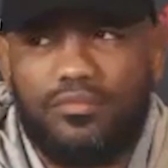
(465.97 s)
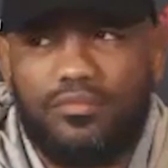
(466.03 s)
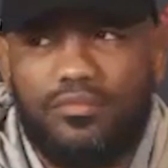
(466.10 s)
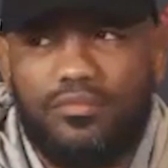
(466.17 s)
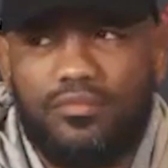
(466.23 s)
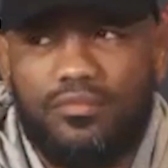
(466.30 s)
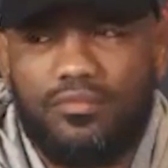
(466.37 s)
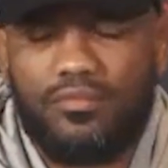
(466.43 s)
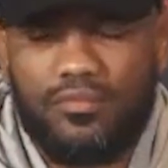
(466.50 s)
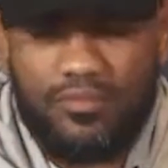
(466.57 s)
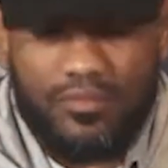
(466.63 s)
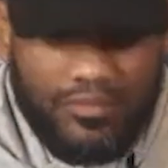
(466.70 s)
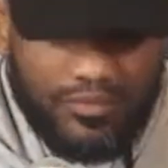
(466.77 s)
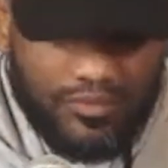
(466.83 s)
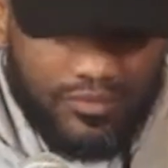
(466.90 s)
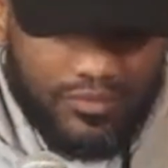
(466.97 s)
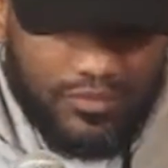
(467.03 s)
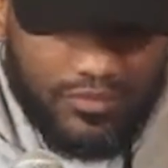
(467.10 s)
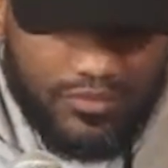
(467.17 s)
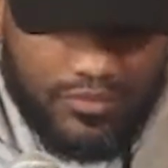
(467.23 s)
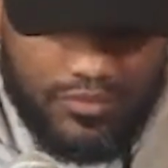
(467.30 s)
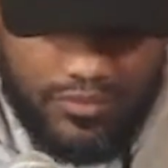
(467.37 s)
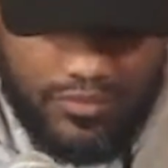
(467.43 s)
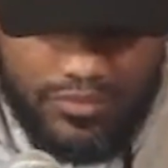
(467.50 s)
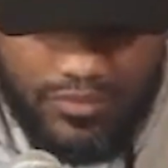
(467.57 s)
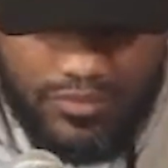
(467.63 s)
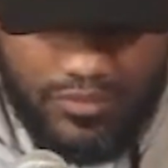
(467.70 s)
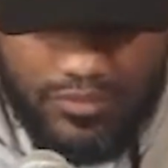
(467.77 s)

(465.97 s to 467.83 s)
(silence)